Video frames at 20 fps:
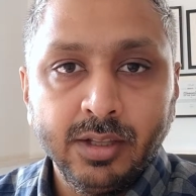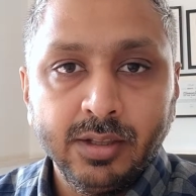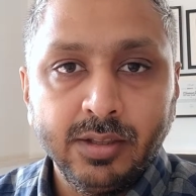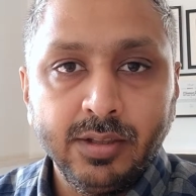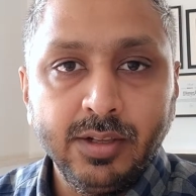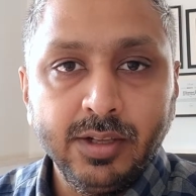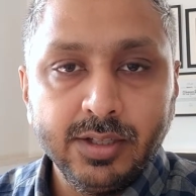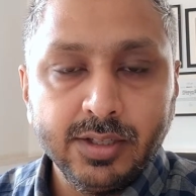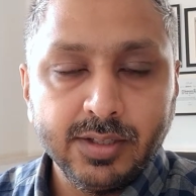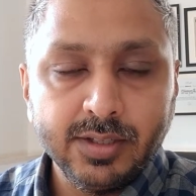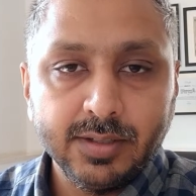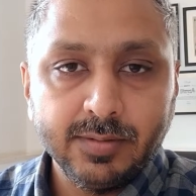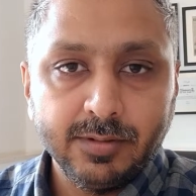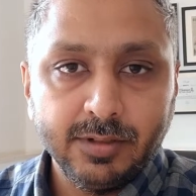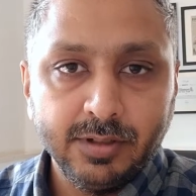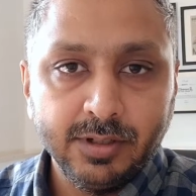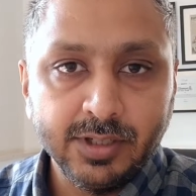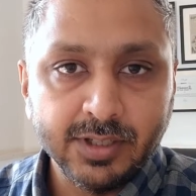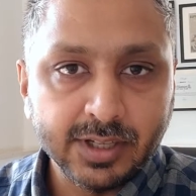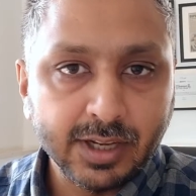This
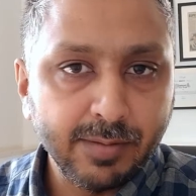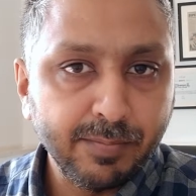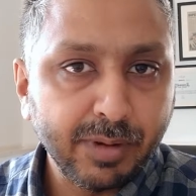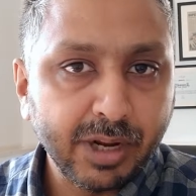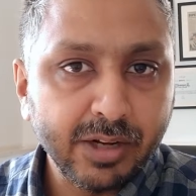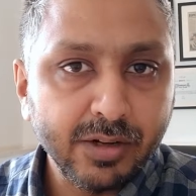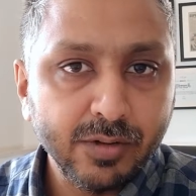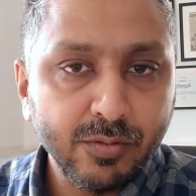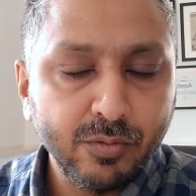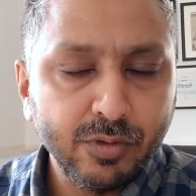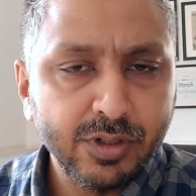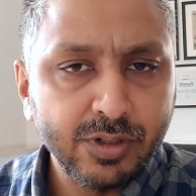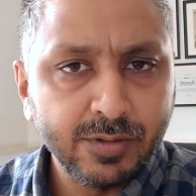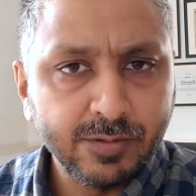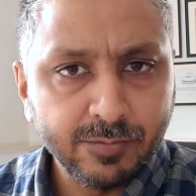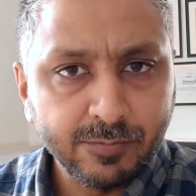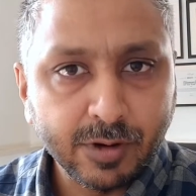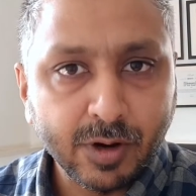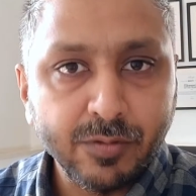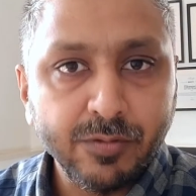design pattern was
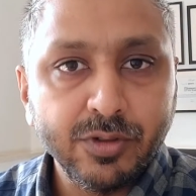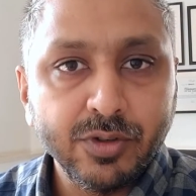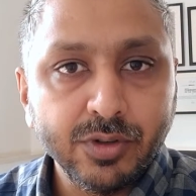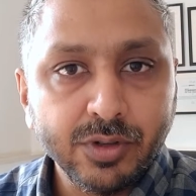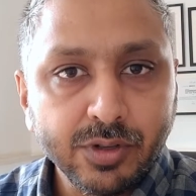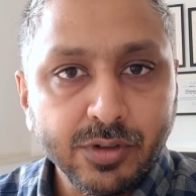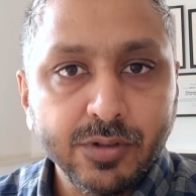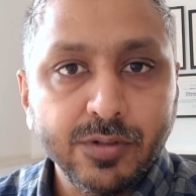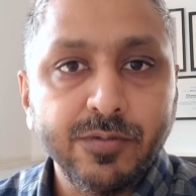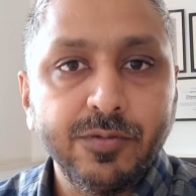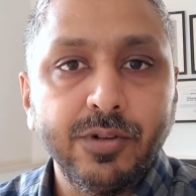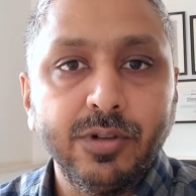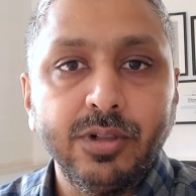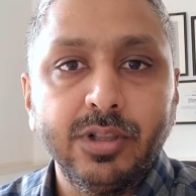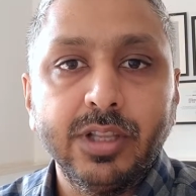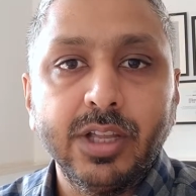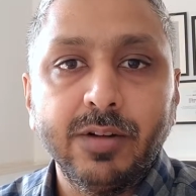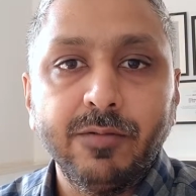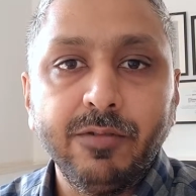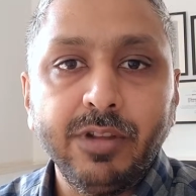found so useful
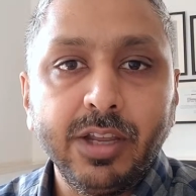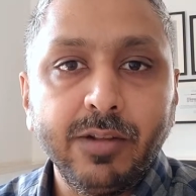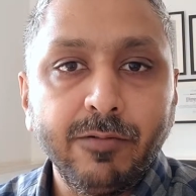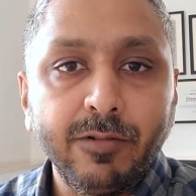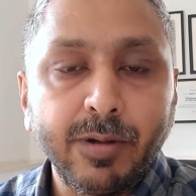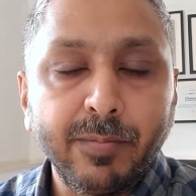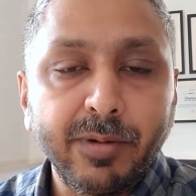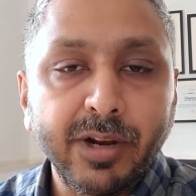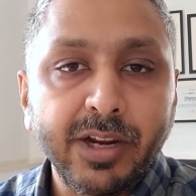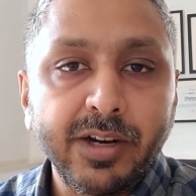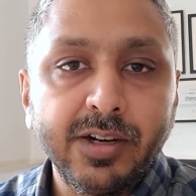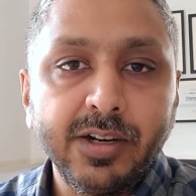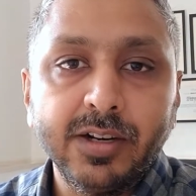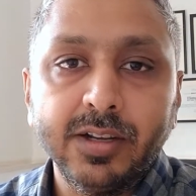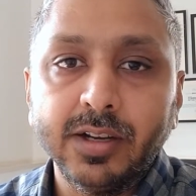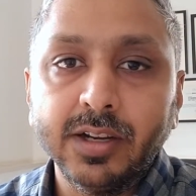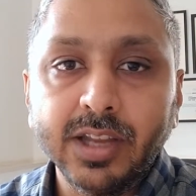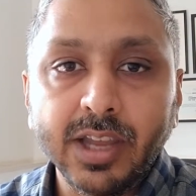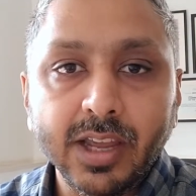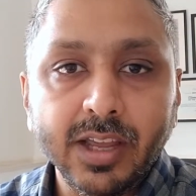that we've applied it
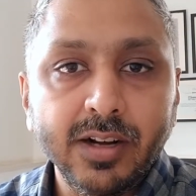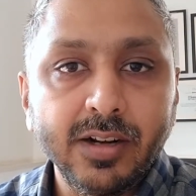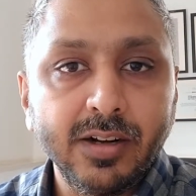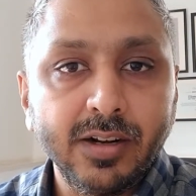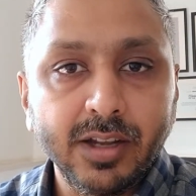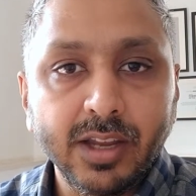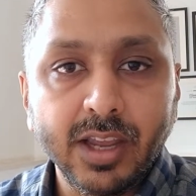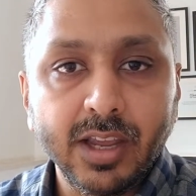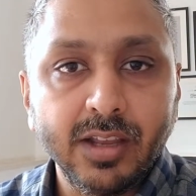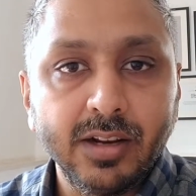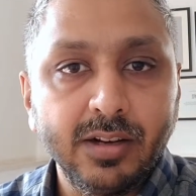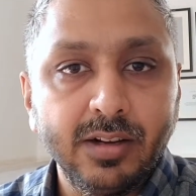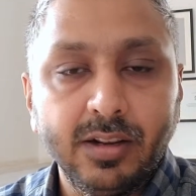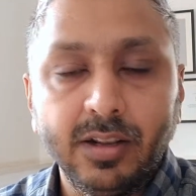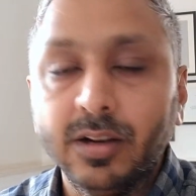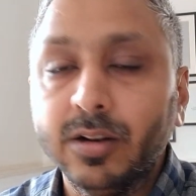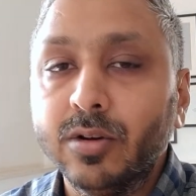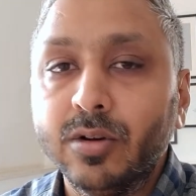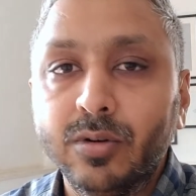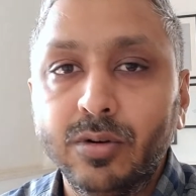again and again
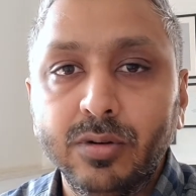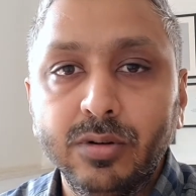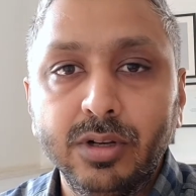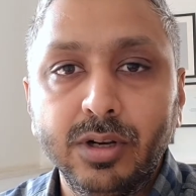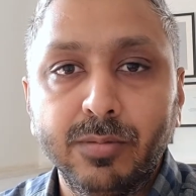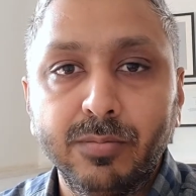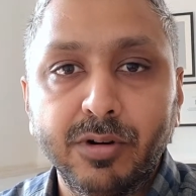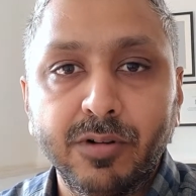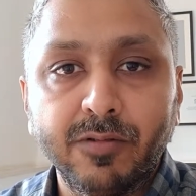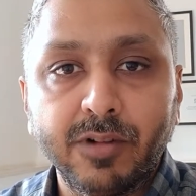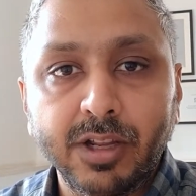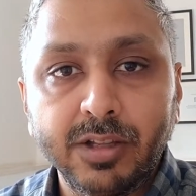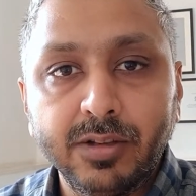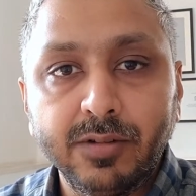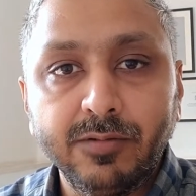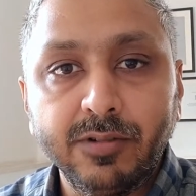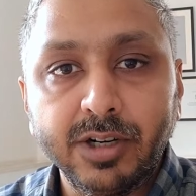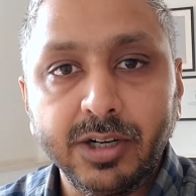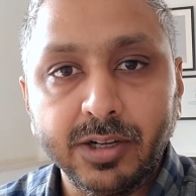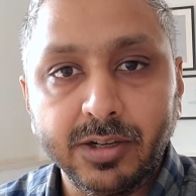in a whole number of other
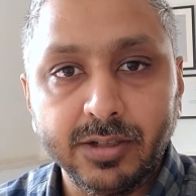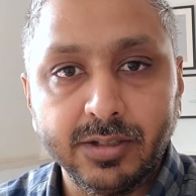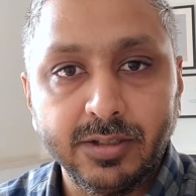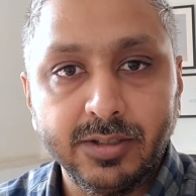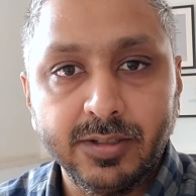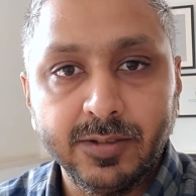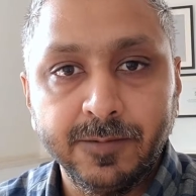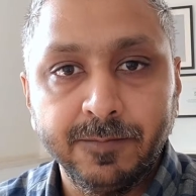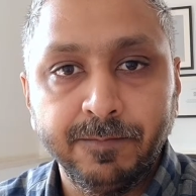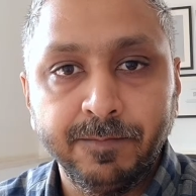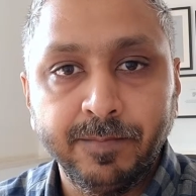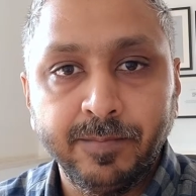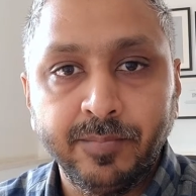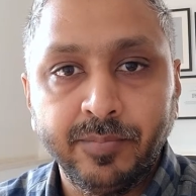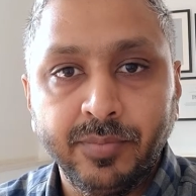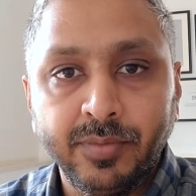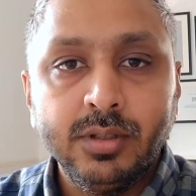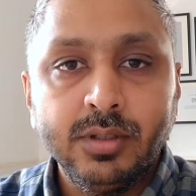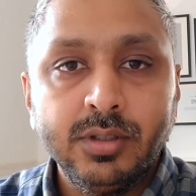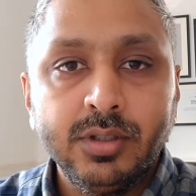verticals.
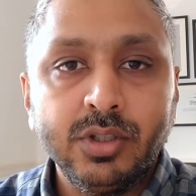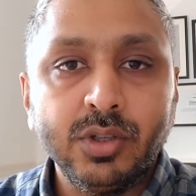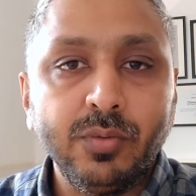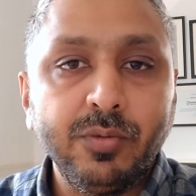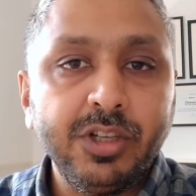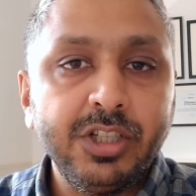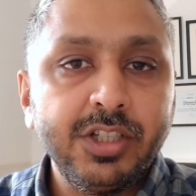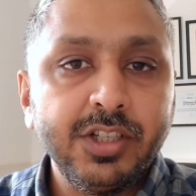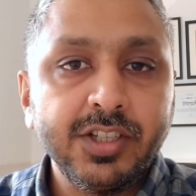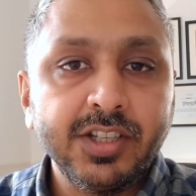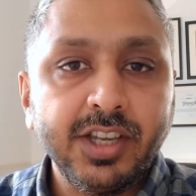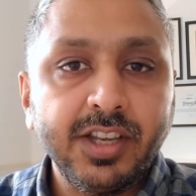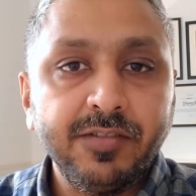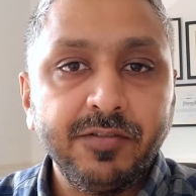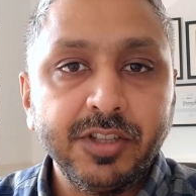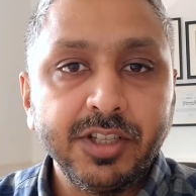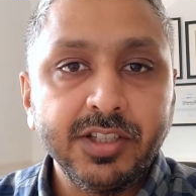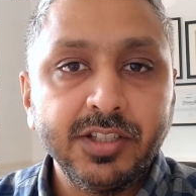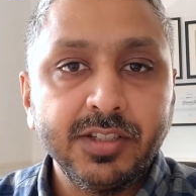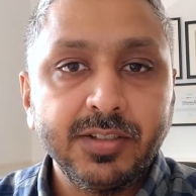So we just gave
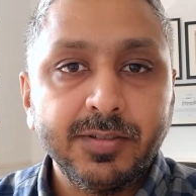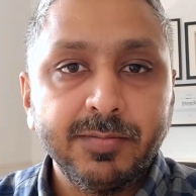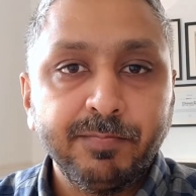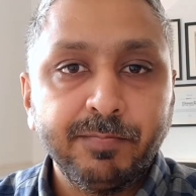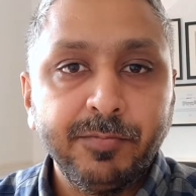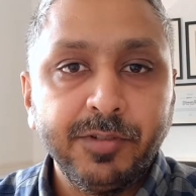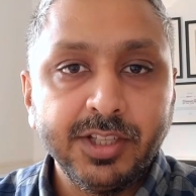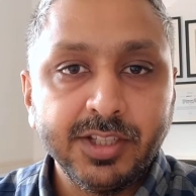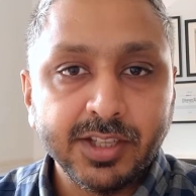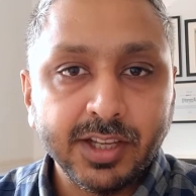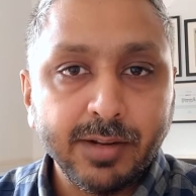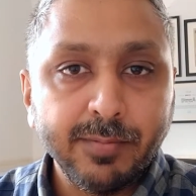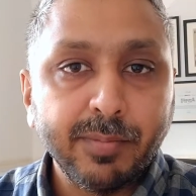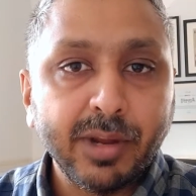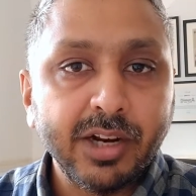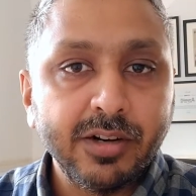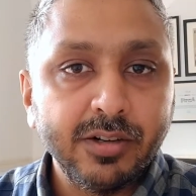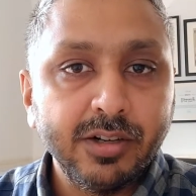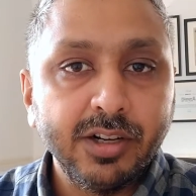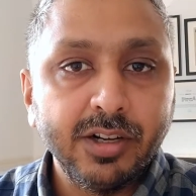this design
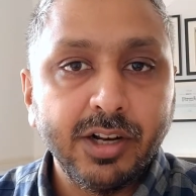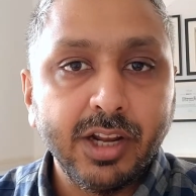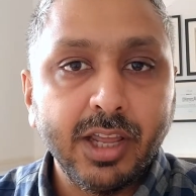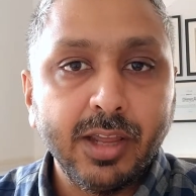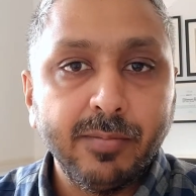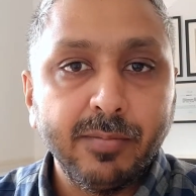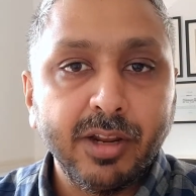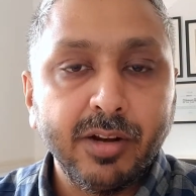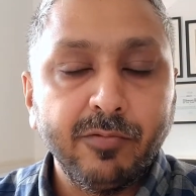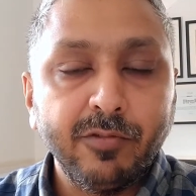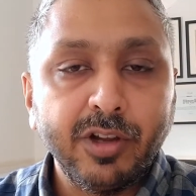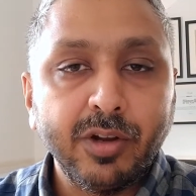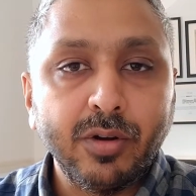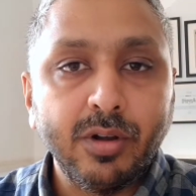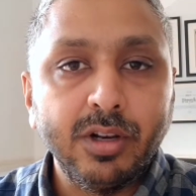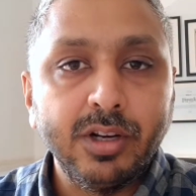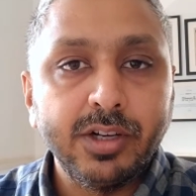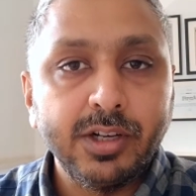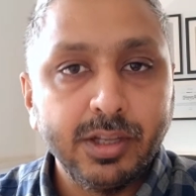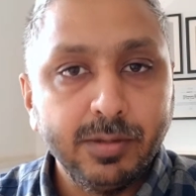pattern a name and we
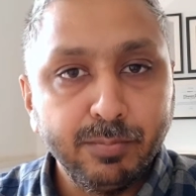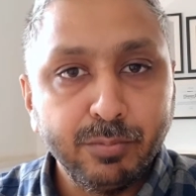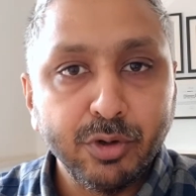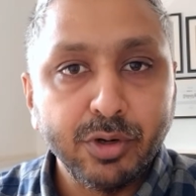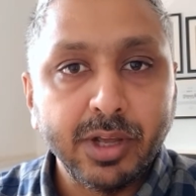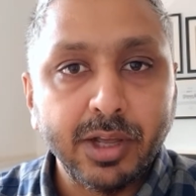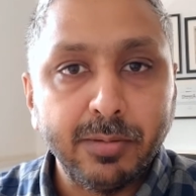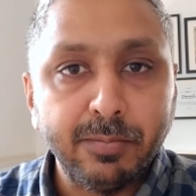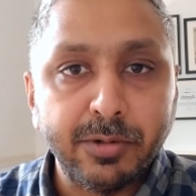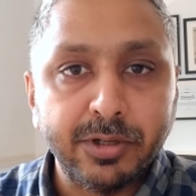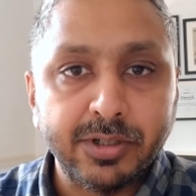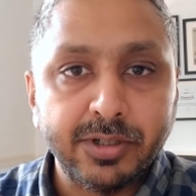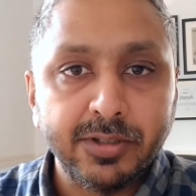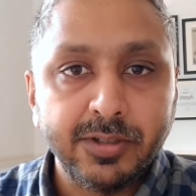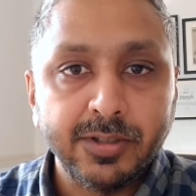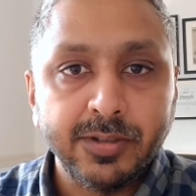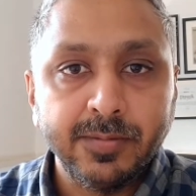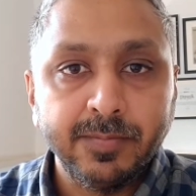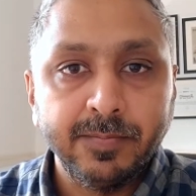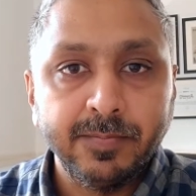call it input helpers.